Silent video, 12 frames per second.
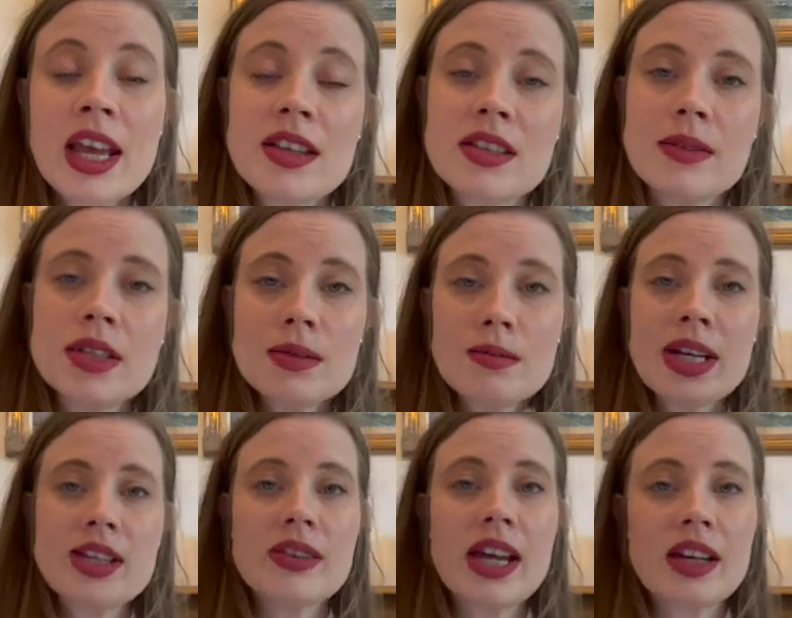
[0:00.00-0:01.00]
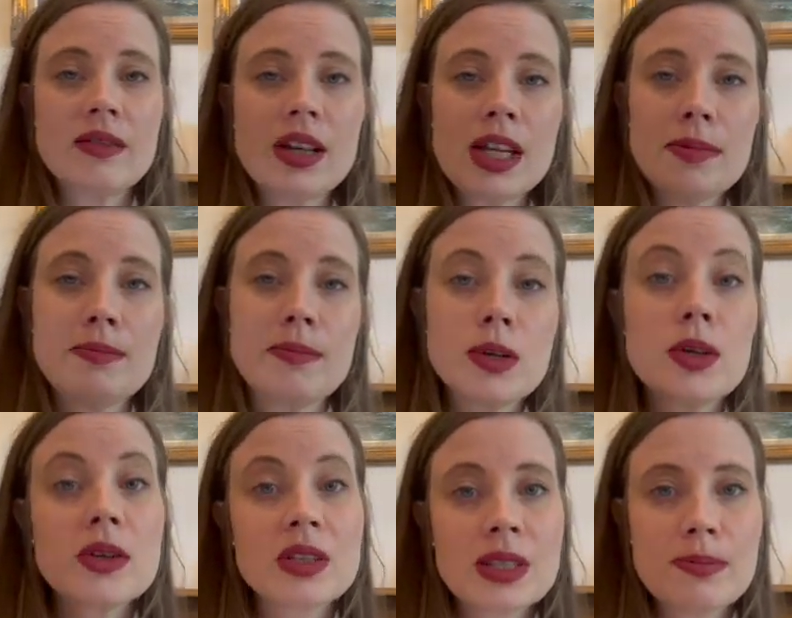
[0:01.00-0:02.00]
So in some ways, you're getting a really
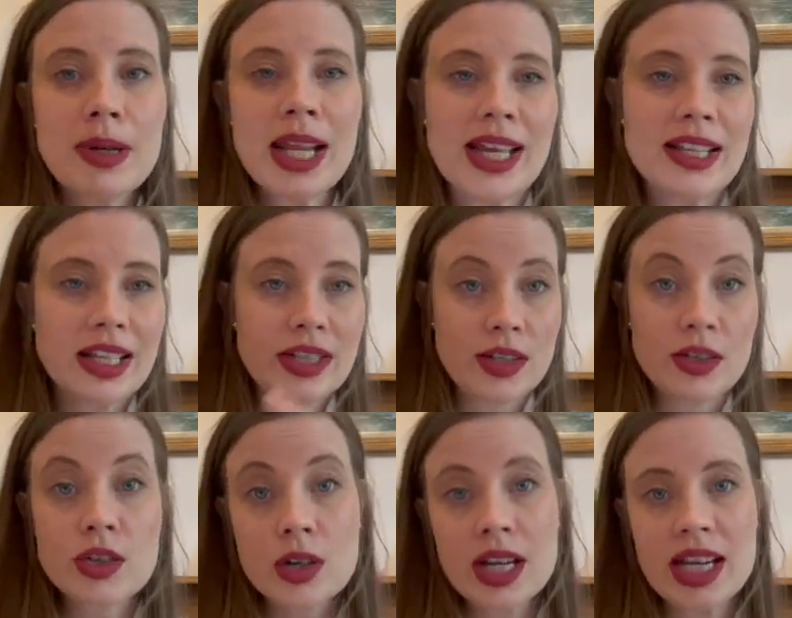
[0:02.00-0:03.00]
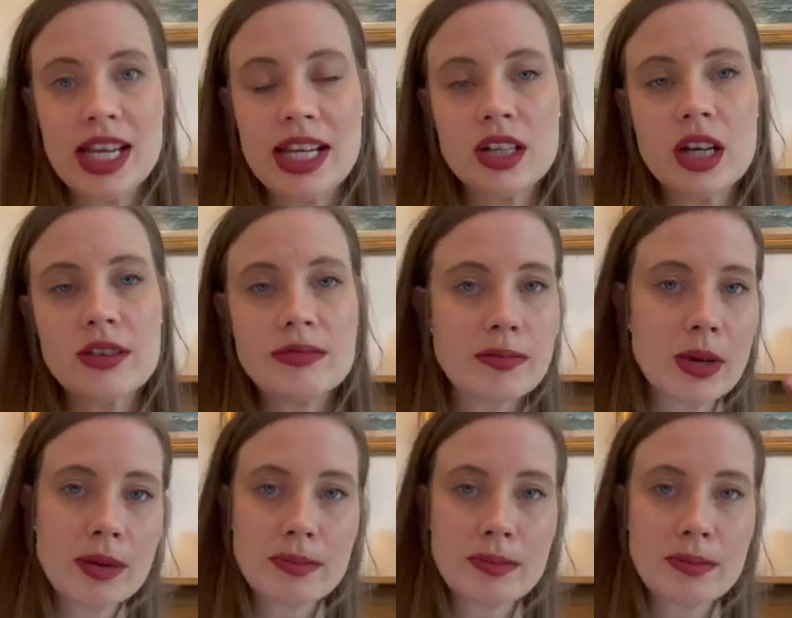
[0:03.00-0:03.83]
good split as you train of uh,